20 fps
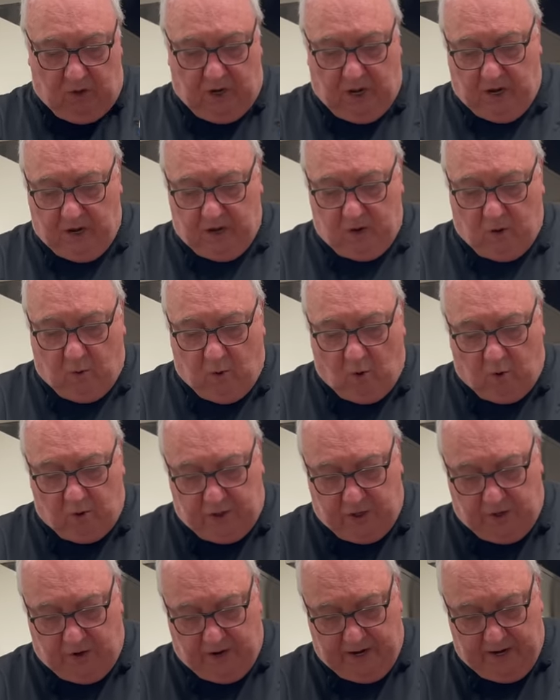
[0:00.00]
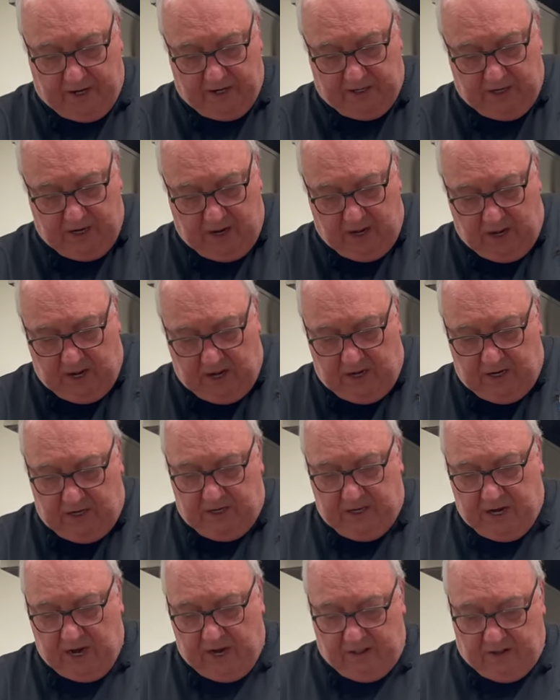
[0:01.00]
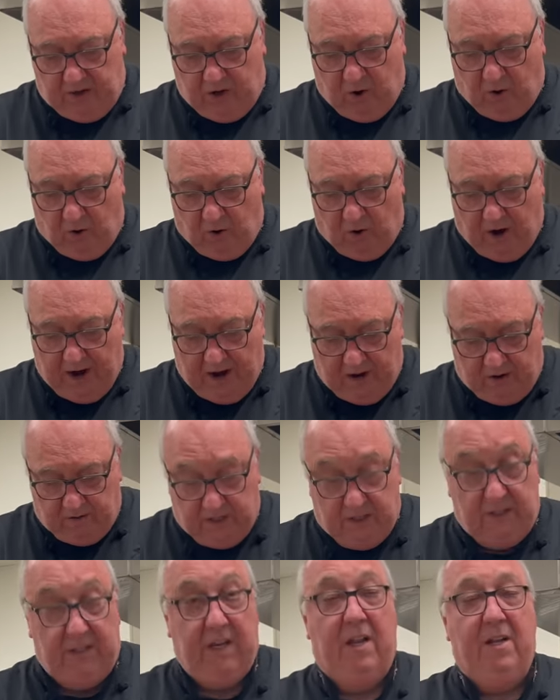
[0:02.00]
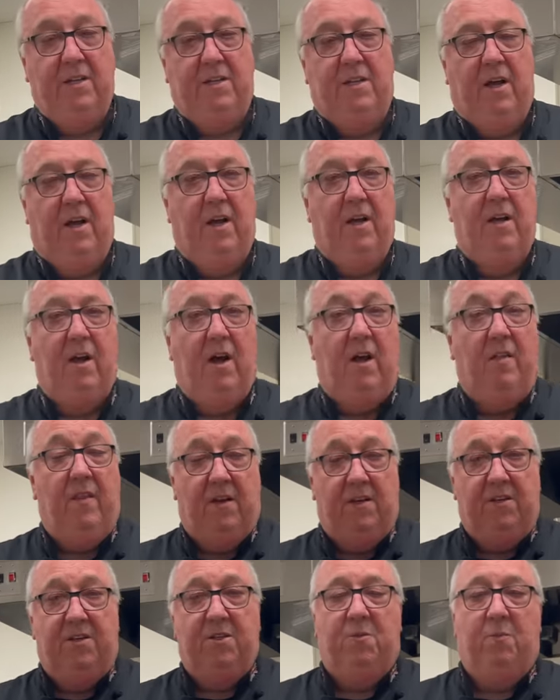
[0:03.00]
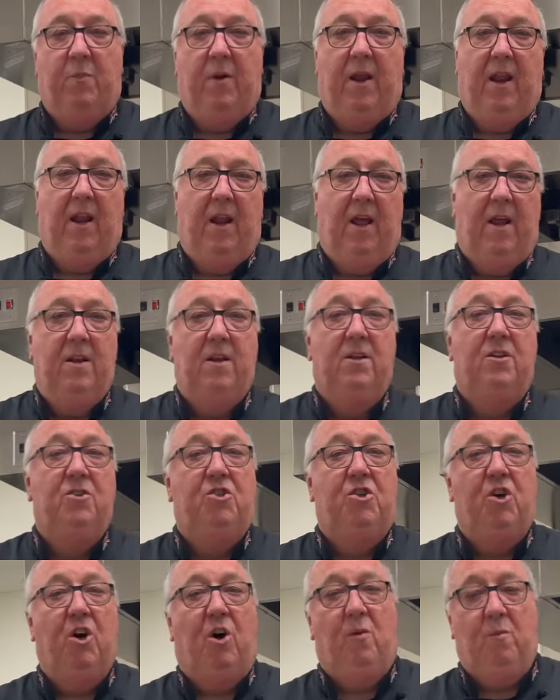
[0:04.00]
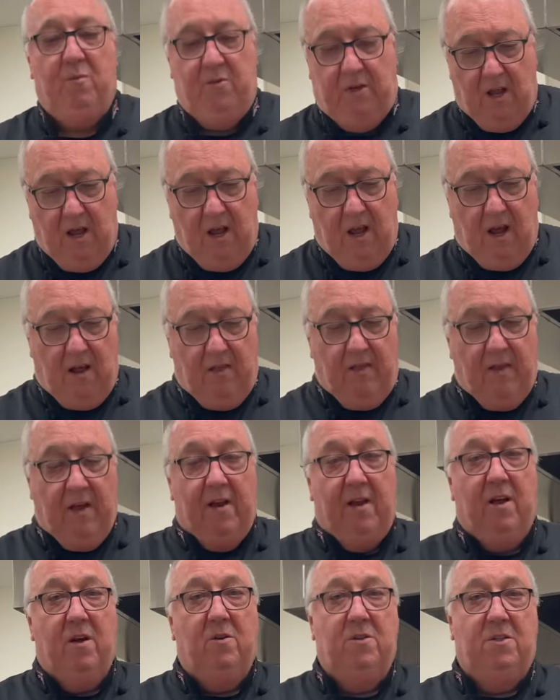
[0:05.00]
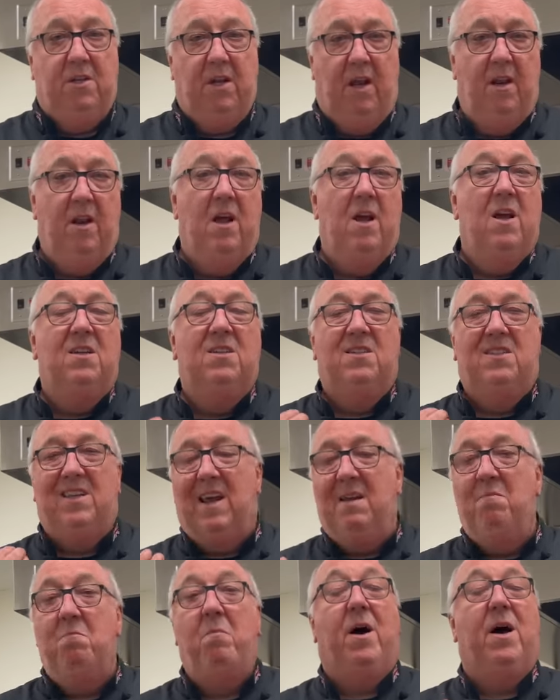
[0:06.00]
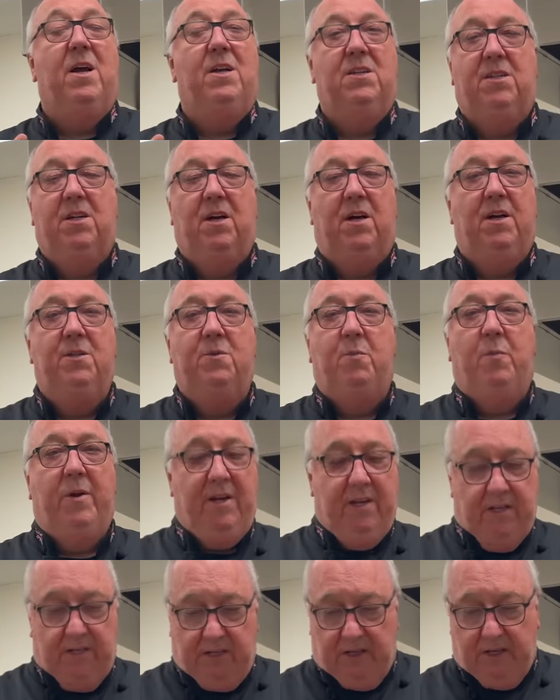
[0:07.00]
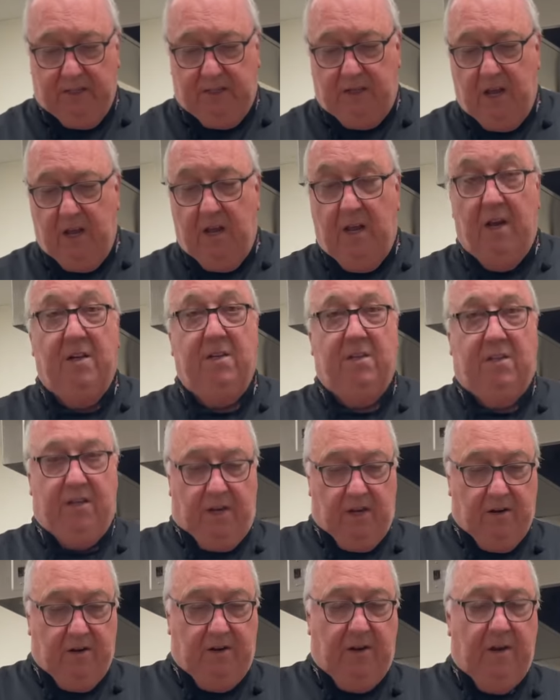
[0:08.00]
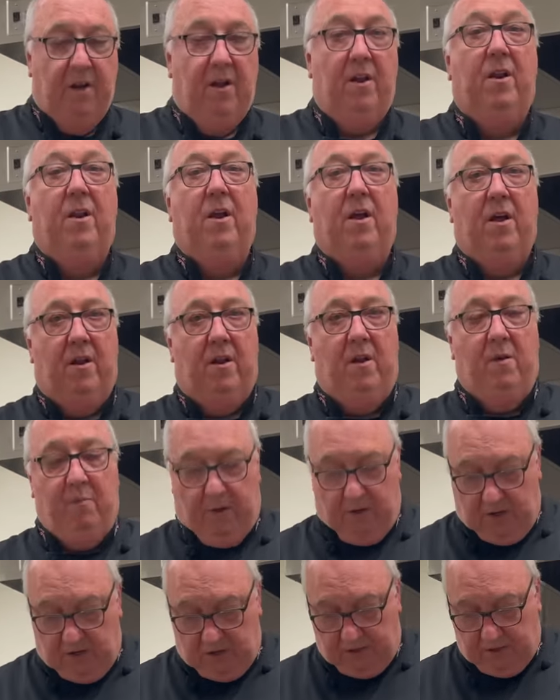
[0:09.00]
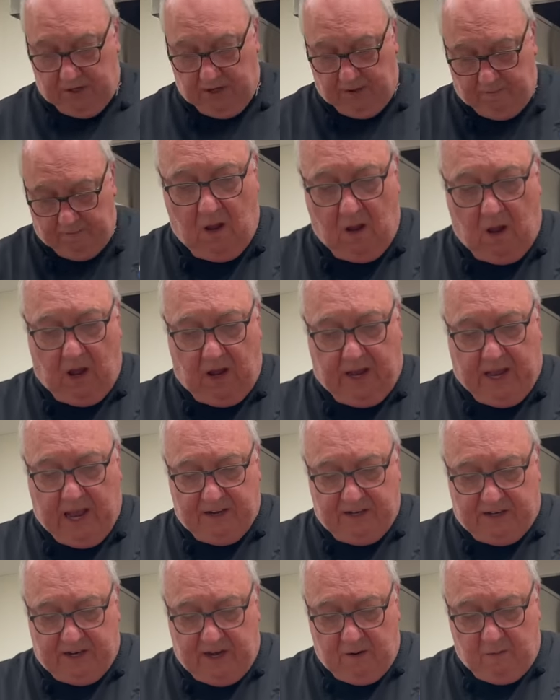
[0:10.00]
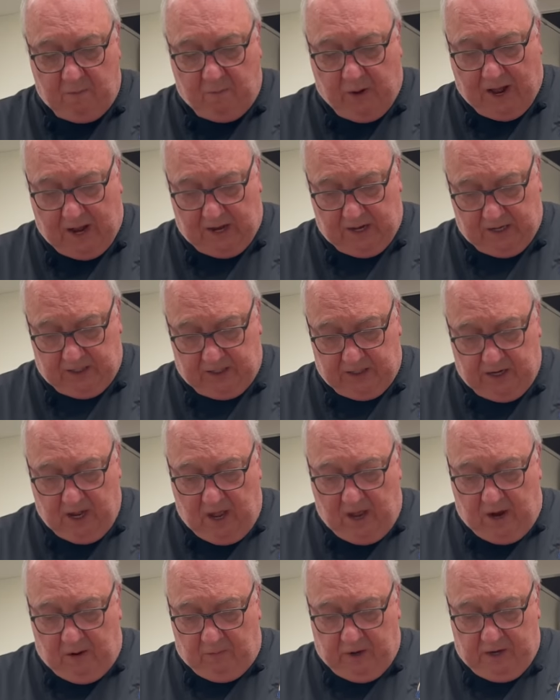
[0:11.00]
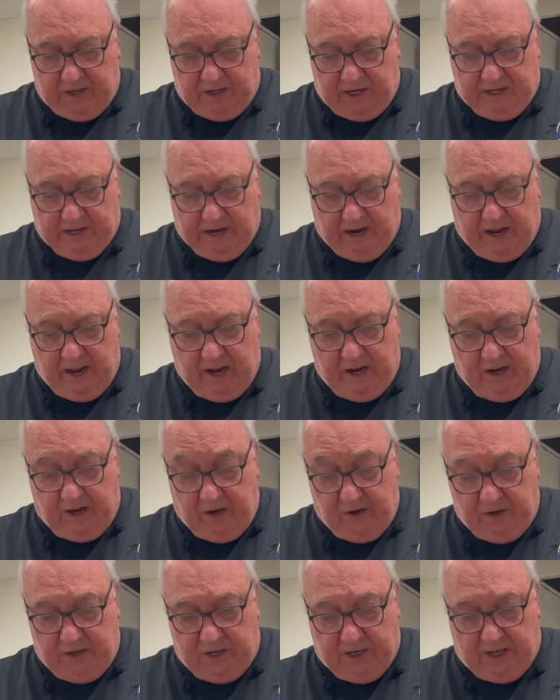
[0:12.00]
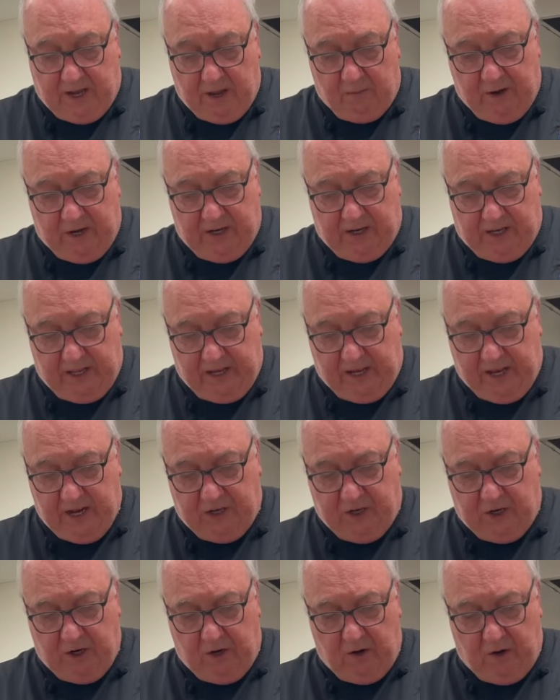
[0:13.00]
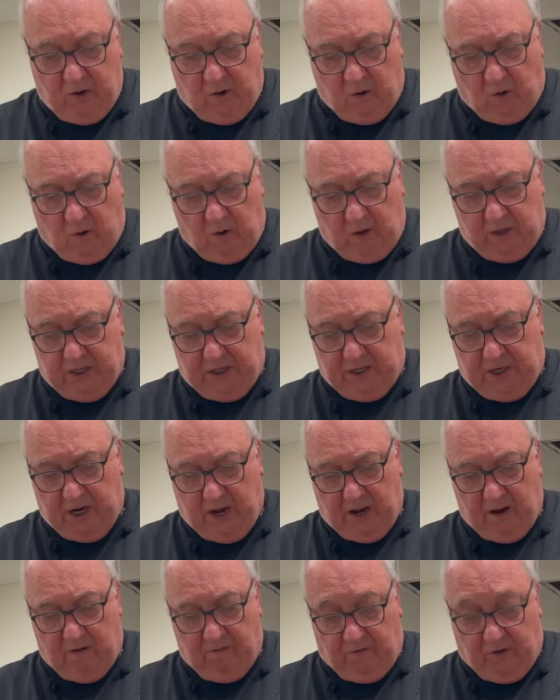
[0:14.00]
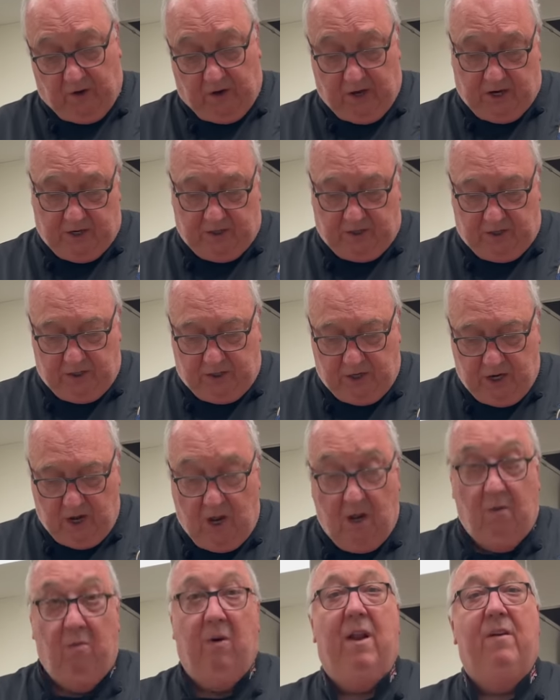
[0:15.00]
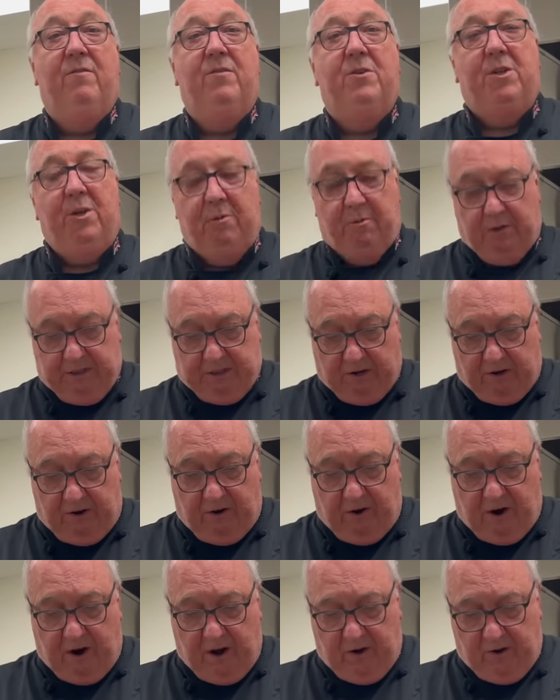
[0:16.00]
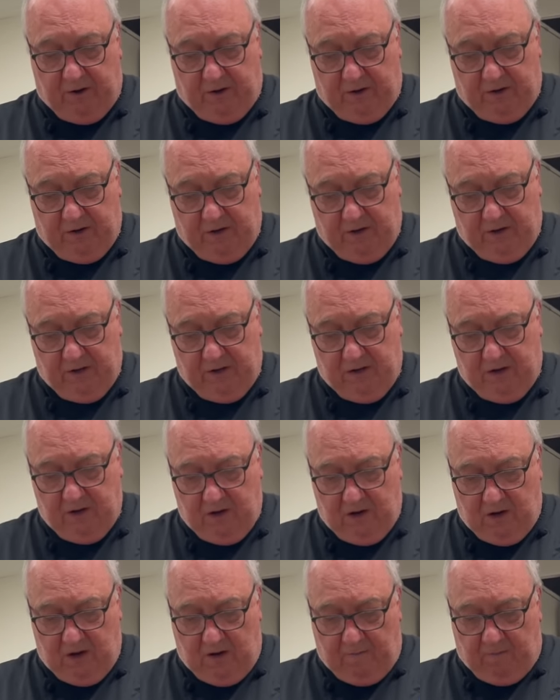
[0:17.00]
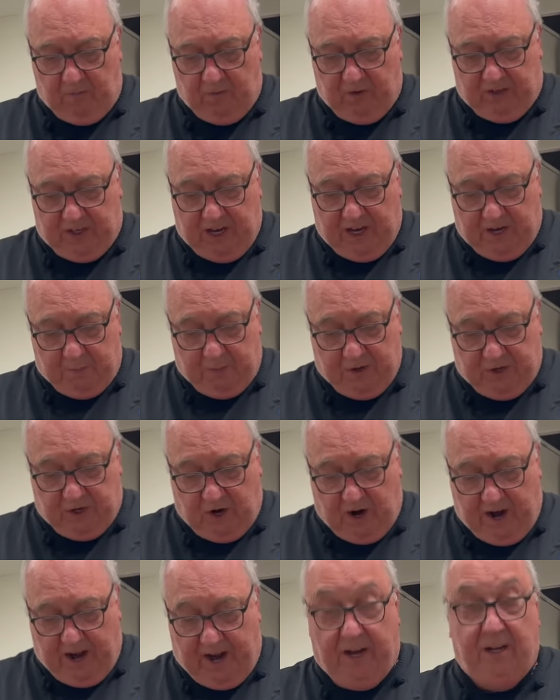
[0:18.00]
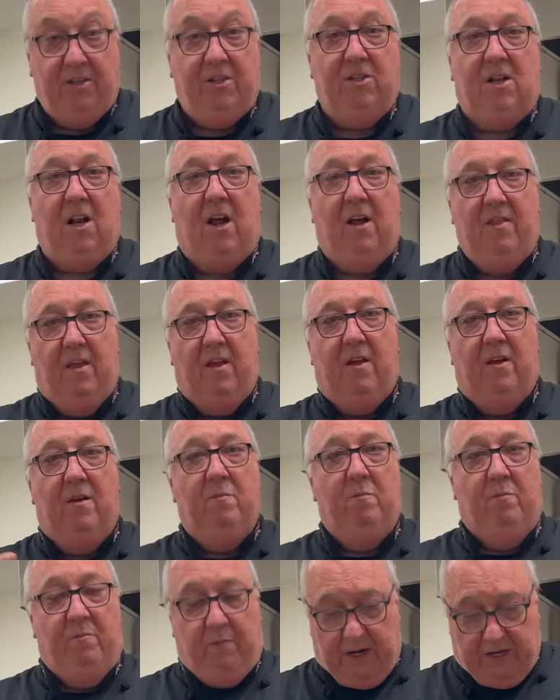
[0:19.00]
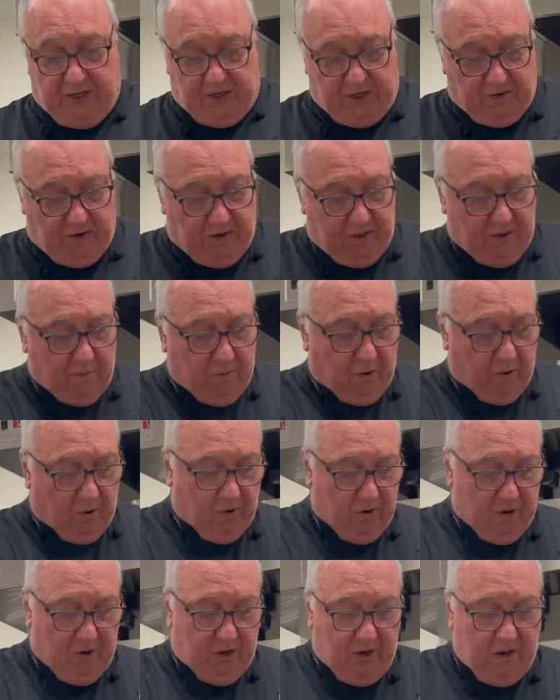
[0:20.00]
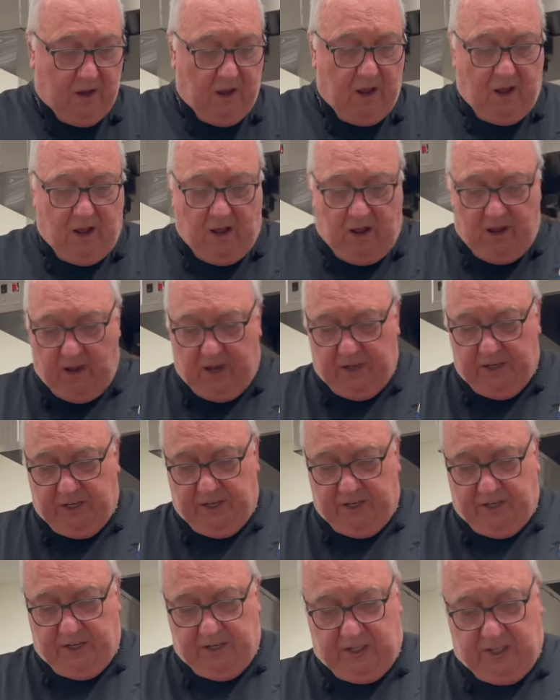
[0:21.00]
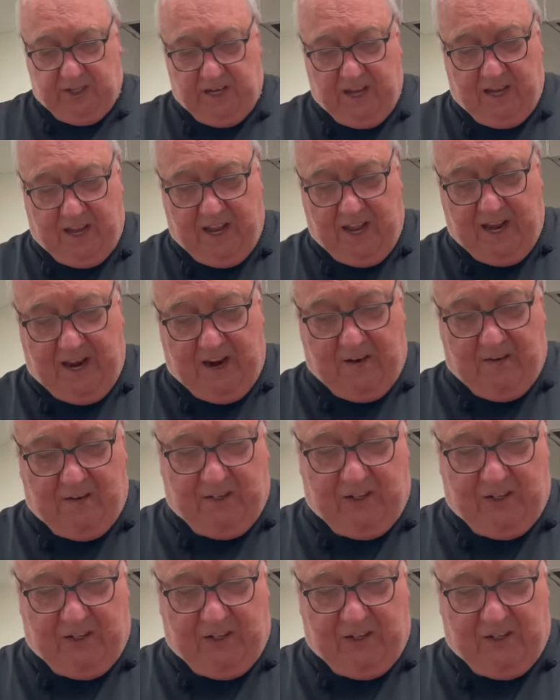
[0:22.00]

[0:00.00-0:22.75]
and I quarter it, take the core out, the centre, and then just peel it. Chopped, and that goes in. Same bite-sized pieces as the onion and the parsnip. At Kensington Palace, Princess Diana used to come into the kitchen all the time for lunch. Whenever she was on her own, set up a tray, just like the picture in the book, and she'd just sit there and